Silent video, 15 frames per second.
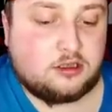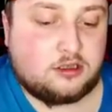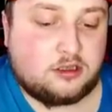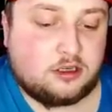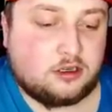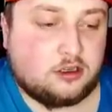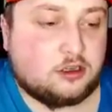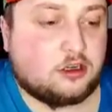
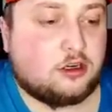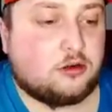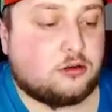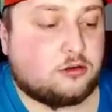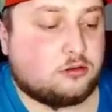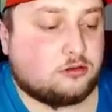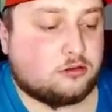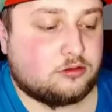There you
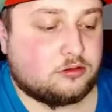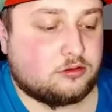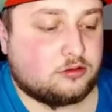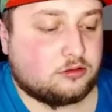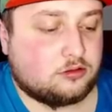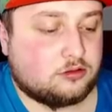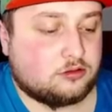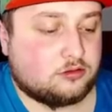go.
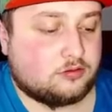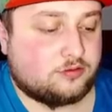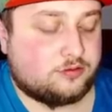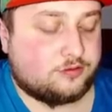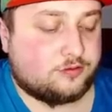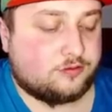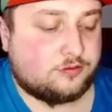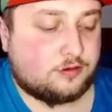
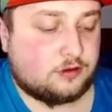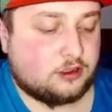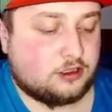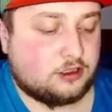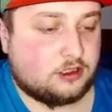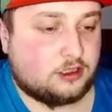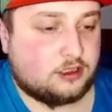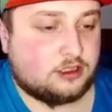Four
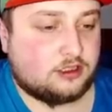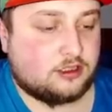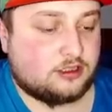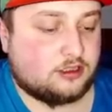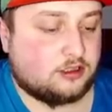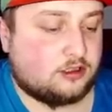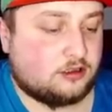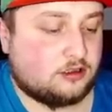cards.